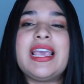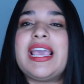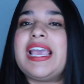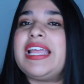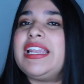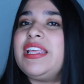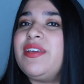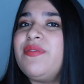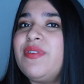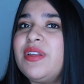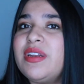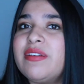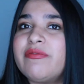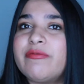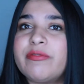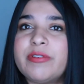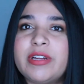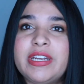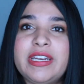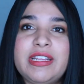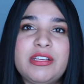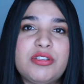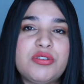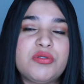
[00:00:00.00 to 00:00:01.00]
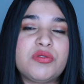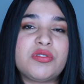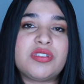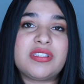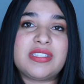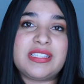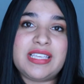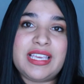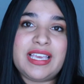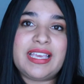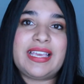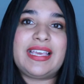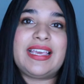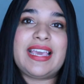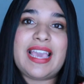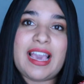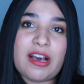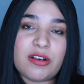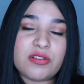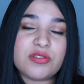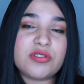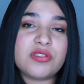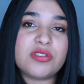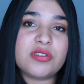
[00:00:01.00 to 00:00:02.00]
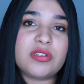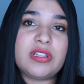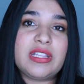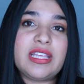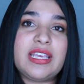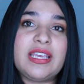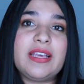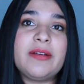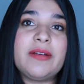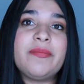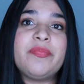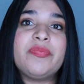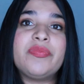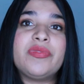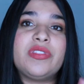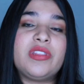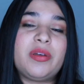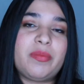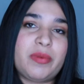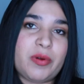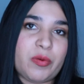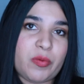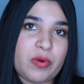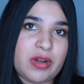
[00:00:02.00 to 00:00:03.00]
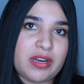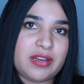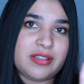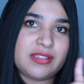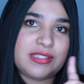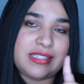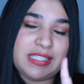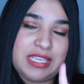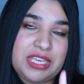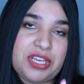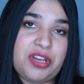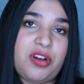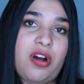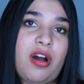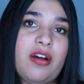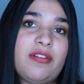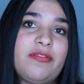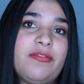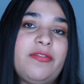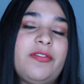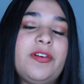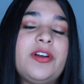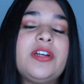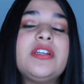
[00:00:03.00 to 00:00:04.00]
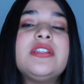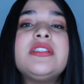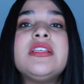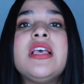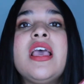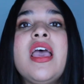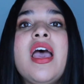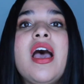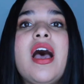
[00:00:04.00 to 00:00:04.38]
And even if we need to seek counseling, number 1, seek God first,